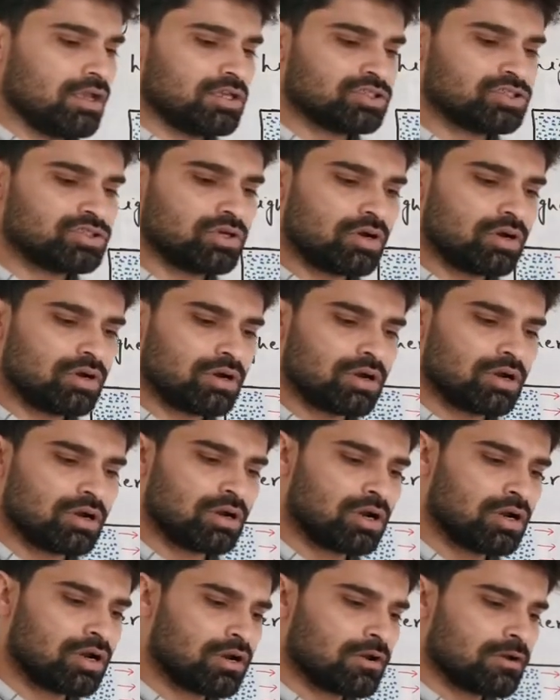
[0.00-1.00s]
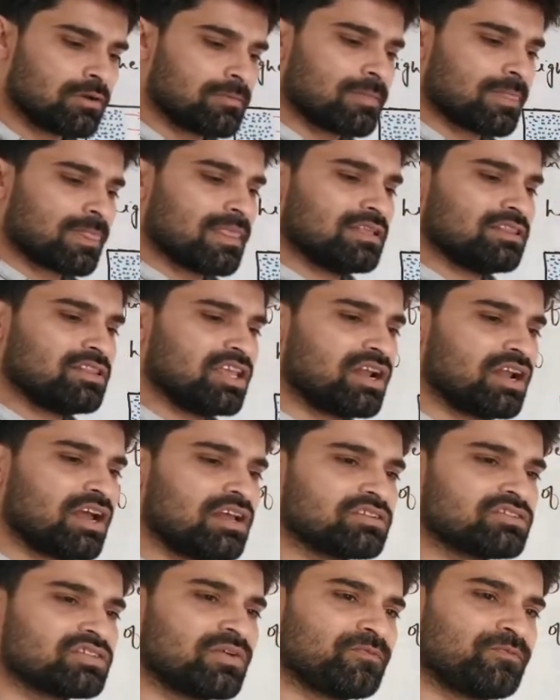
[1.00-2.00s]
So there
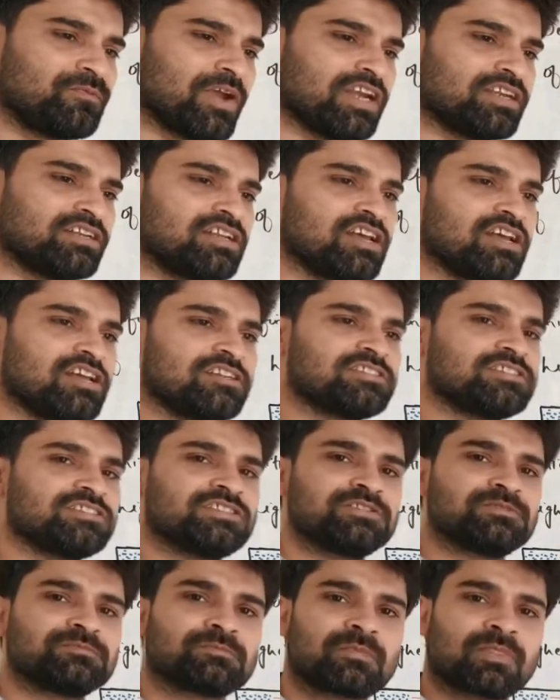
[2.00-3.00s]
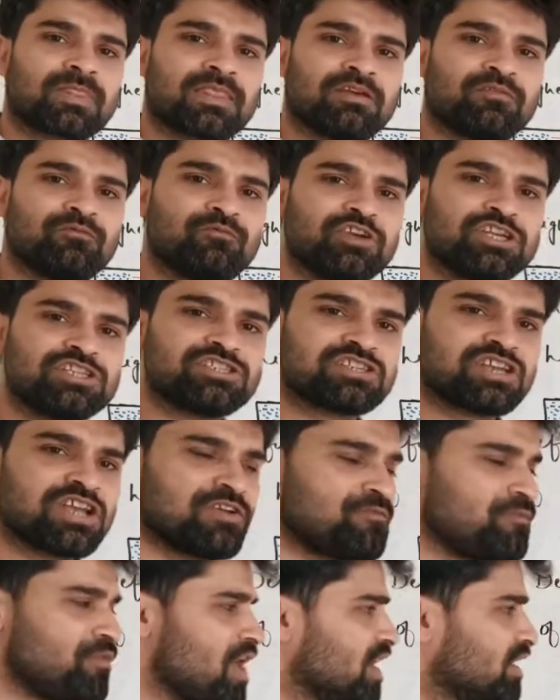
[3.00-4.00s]
are some factors which
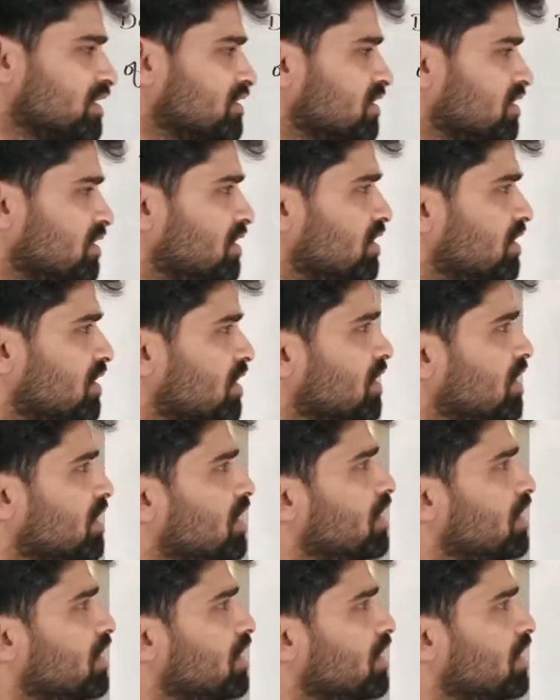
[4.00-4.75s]
affect